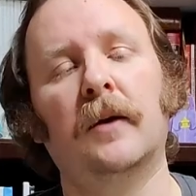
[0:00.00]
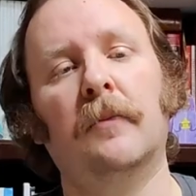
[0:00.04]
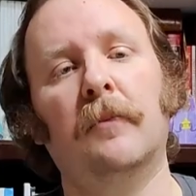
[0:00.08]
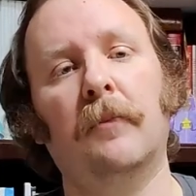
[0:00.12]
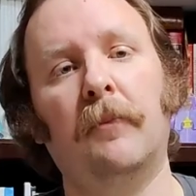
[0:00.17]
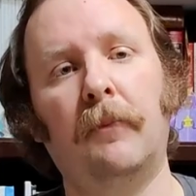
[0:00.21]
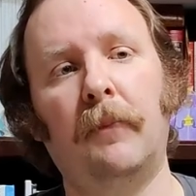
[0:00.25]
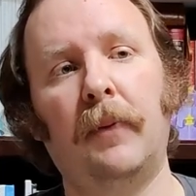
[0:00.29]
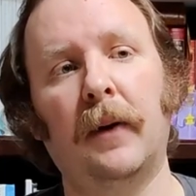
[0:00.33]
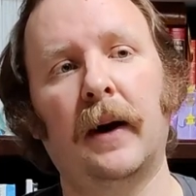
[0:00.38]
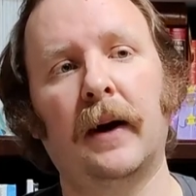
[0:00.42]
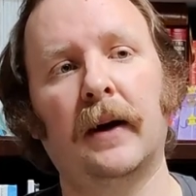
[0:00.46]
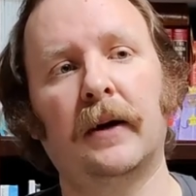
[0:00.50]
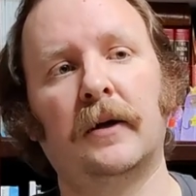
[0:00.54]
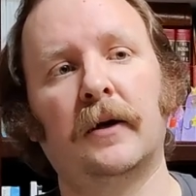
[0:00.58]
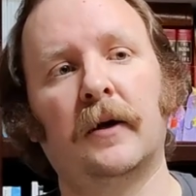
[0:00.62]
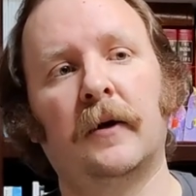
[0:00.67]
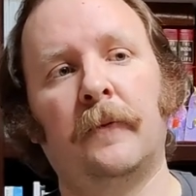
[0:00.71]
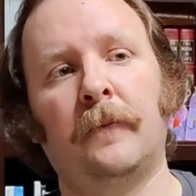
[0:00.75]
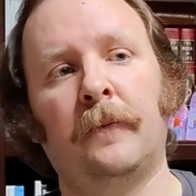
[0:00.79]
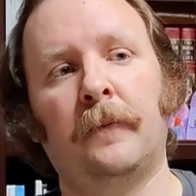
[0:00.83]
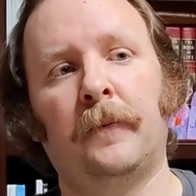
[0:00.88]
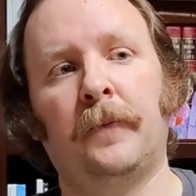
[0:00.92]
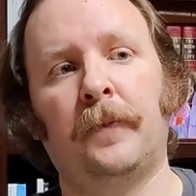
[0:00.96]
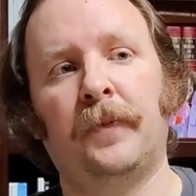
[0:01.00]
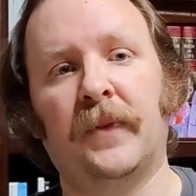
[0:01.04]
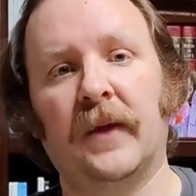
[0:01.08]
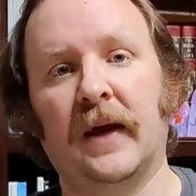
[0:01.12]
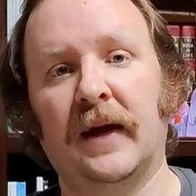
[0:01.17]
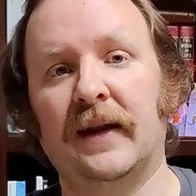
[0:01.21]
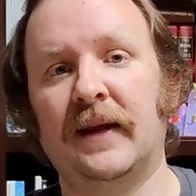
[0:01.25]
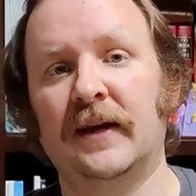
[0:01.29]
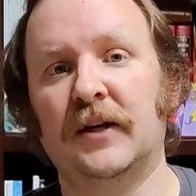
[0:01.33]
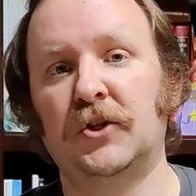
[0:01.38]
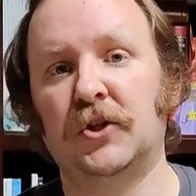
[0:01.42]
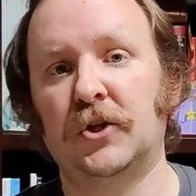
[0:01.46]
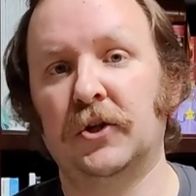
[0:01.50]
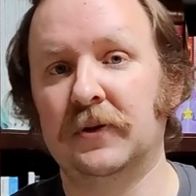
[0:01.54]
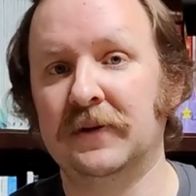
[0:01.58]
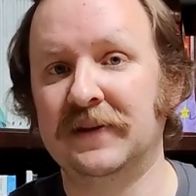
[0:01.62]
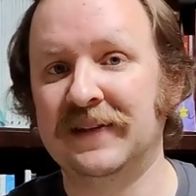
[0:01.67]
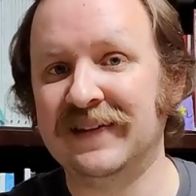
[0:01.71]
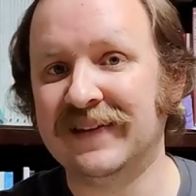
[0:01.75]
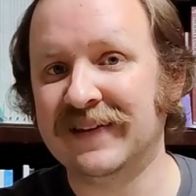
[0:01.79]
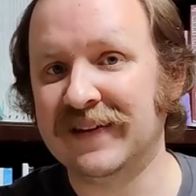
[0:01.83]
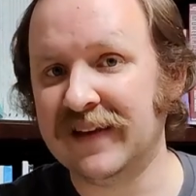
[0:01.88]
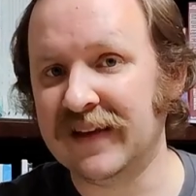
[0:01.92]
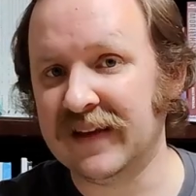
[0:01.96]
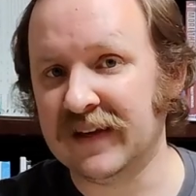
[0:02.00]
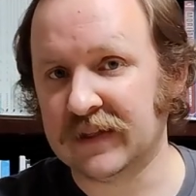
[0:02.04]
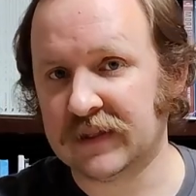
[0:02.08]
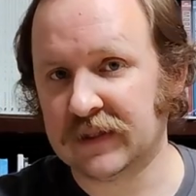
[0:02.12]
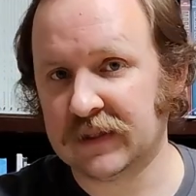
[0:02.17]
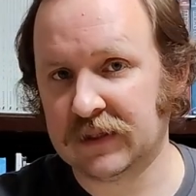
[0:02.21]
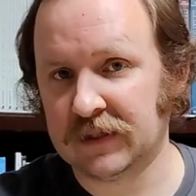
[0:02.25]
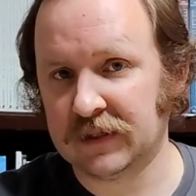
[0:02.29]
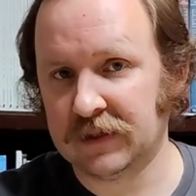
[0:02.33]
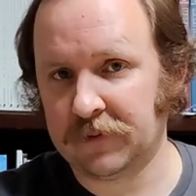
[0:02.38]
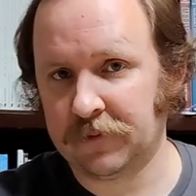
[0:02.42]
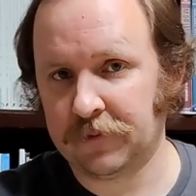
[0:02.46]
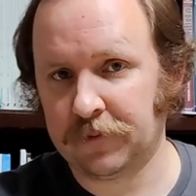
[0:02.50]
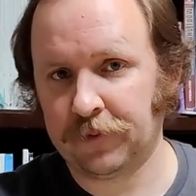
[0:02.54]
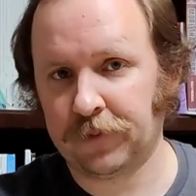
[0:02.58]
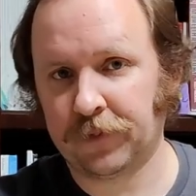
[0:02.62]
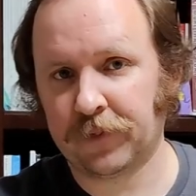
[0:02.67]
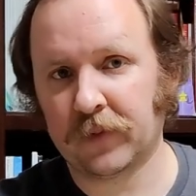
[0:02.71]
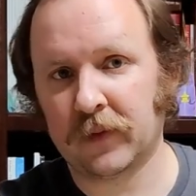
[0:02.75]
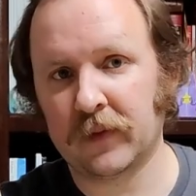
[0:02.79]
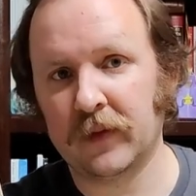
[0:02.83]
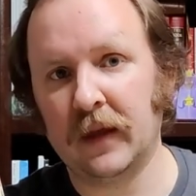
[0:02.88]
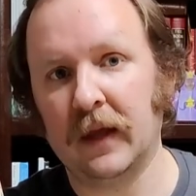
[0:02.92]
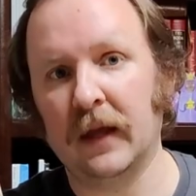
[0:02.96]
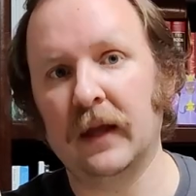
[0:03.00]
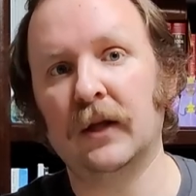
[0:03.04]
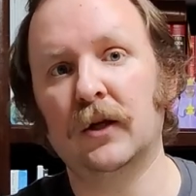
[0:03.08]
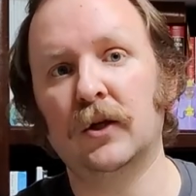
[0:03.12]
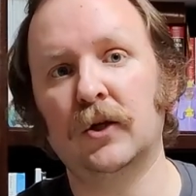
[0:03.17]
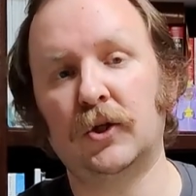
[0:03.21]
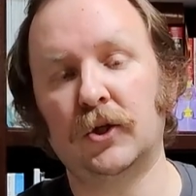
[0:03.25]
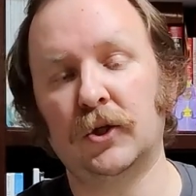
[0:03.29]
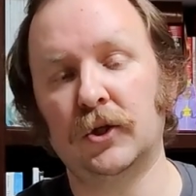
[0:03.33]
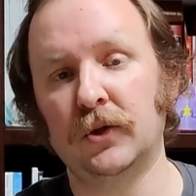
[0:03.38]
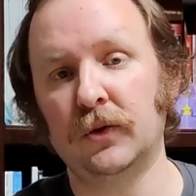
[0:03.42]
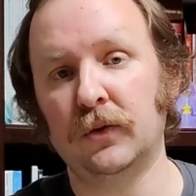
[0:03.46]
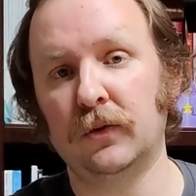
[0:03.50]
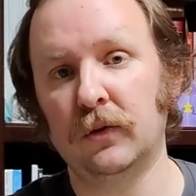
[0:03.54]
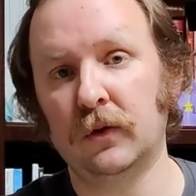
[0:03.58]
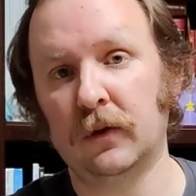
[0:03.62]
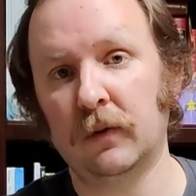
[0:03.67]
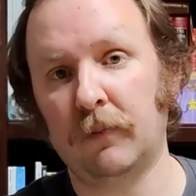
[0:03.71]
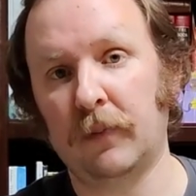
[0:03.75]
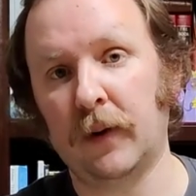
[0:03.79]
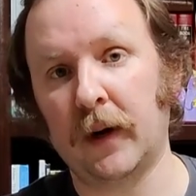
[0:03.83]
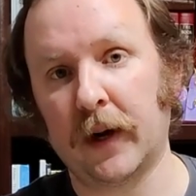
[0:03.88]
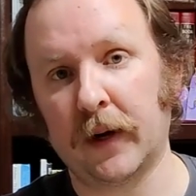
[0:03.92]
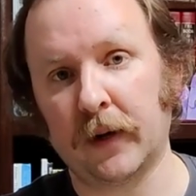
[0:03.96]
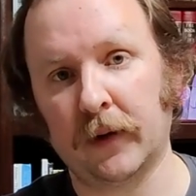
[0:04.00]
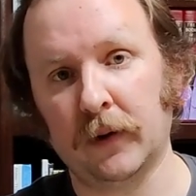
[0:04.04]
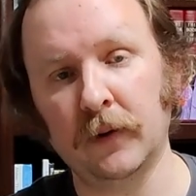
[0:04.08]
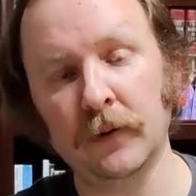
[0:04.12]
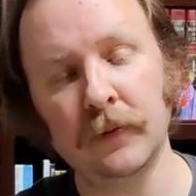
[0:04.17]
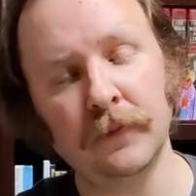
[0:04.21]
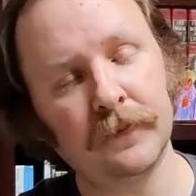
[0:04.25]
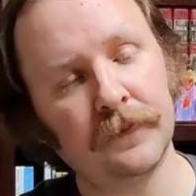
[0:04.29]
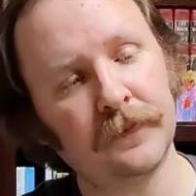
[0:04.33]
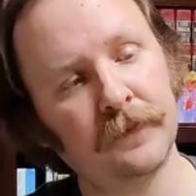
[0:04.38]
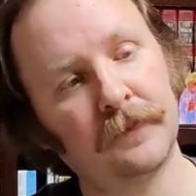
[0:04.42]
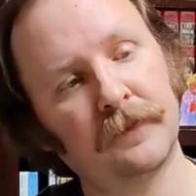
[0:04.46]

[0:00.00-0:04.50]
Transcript: but additionally yeast into the bottle